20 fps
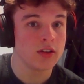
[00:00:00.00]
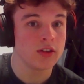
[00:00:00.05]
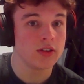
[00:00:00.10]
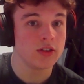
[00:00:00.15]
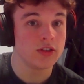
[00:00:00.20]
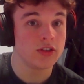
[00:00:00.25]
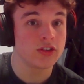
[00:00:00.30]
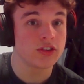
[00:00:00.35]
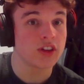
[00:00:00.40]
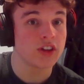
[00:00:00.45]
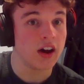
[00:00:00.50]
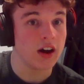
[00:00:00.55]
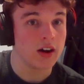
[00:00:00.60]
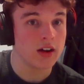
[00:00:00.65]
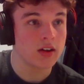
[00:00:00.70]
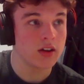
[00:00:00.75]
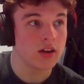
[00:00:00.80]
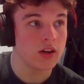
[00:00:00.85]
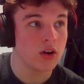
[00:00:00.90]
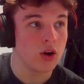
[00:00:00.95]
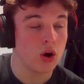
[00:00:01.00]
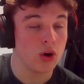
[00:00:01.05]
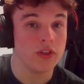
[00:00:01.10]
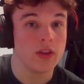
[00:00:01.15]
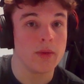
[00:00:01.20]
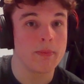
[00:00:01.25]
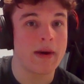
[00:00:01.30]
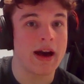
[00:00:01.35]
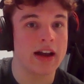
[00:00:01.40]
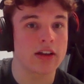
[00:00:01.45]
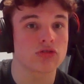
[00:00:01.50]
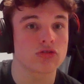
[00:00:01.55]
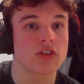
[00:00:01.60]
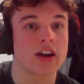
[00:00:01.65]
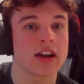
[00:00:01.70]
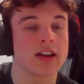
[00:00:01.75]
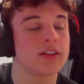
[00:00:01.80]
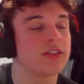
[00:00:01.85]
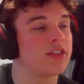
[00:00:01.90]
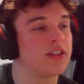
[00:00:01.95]
stuck on the back
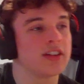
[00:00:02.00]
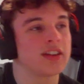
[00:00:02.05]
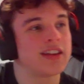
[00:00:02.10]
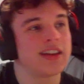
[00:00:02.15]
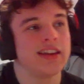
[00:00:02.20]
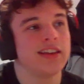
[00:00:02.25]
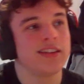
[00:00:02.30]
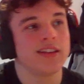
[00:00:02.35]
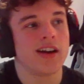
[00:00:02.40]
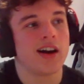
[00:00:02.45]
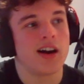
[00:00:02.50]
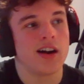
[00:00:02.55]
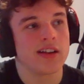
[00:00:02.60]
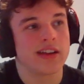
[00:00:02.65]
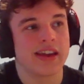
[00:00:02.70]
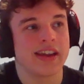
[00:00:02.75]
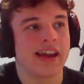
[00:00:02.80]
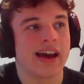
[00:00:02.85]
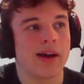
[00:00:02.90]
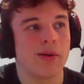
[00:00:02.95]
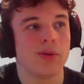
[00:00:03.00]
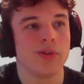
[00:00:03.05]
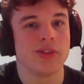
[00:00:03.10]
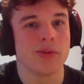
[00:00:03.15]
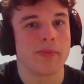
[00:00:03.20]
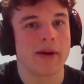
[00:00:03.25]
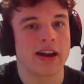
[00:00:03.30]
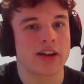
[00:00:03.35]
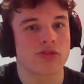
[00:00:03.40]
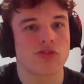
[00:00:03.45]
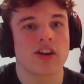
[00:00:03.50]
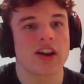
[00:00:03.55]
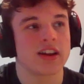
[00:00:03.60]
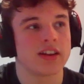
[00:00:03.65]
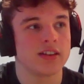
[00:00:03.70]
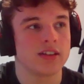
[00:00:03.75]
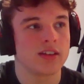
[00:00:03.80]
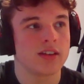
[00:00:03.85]
rank, so the king can't get out of the back rank.